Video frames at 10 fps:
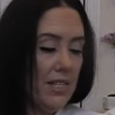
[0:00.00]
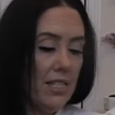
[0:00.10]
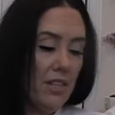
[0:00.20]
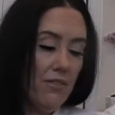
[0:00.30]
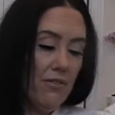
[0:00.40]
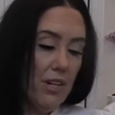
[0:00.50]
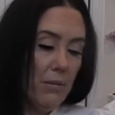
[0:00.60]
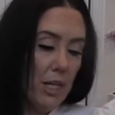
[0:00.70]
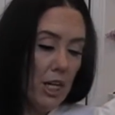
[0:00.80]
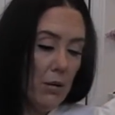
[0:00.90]
is the
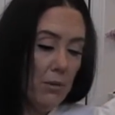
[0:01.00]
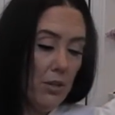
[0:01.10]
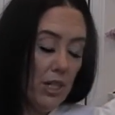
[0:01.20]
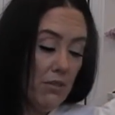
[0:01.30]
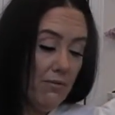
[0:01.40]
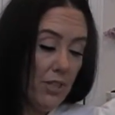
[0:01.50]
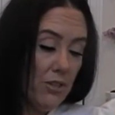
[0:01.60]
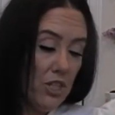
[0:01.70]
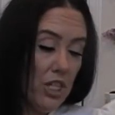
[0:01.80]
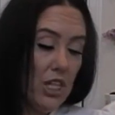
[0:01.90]
Freeman Beauty
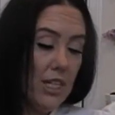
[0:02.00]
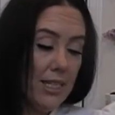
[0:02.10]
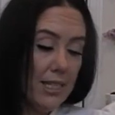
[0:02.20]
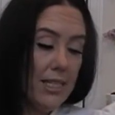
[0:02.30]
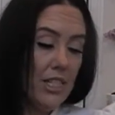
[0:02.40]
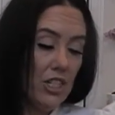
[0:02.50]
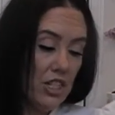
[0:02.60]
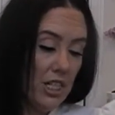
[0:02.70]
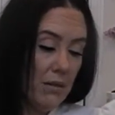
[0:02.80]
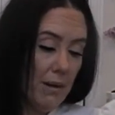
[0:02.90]
Infusion Cleansing
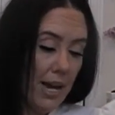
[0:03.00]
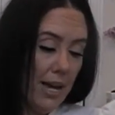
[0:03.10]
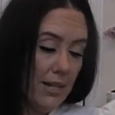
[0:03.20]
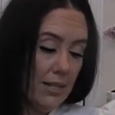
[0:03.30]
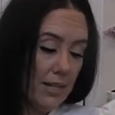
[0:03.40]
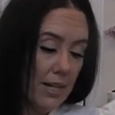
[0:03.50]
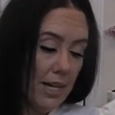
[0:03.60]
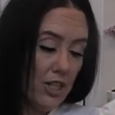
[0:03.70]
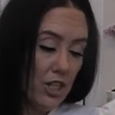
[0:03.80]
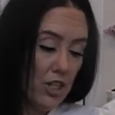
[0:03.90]
Sheet Mask.
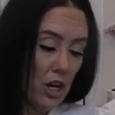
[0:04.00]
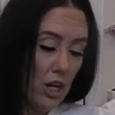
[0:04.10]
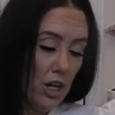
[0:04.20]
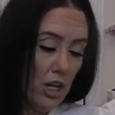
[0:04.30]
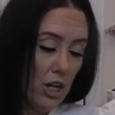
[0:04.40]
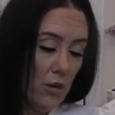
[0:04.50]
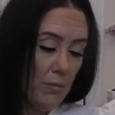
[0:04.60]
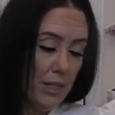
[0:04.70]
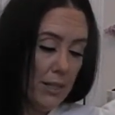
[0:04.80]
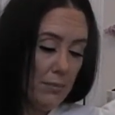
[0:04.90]
The charcoal
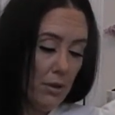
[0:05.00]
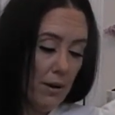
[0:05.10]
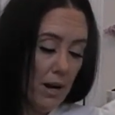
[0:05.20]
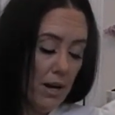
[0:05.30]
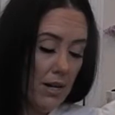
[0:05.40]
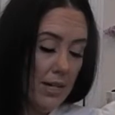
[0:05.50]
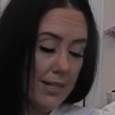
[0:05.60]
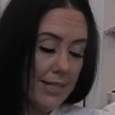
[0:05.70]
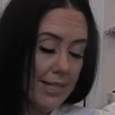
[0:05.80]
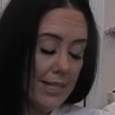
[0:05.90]
plus
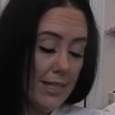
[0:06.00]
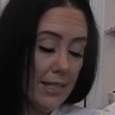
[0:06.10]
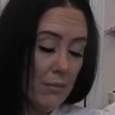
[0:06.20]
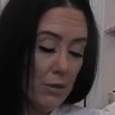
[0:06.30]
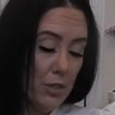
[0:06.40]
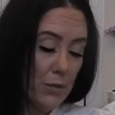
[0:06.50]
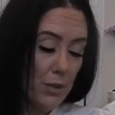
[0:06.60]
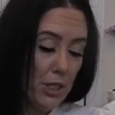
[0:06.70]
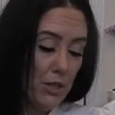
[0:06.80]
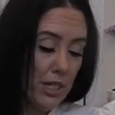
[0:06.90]
probiotics instantly boosts
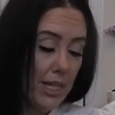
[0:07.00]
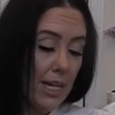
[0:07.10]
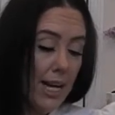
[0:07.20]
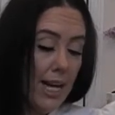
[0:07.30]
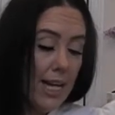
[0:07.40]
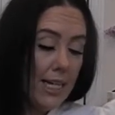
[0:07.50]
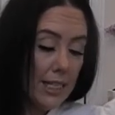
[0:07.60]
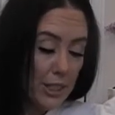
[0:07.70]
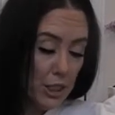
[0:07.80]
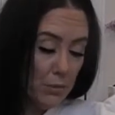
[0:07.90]
purity,
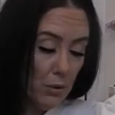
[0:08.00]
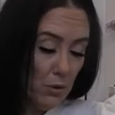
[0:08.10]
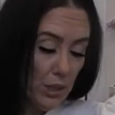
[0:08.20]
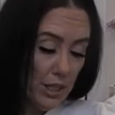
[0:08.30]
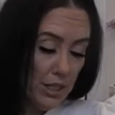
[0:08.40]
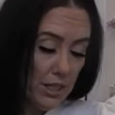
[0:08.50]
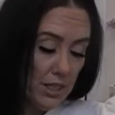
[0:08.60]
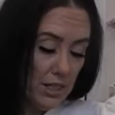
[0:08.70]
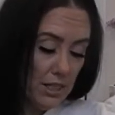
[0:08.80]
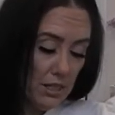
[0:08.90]
clears
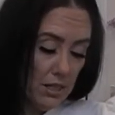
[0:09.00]
pores.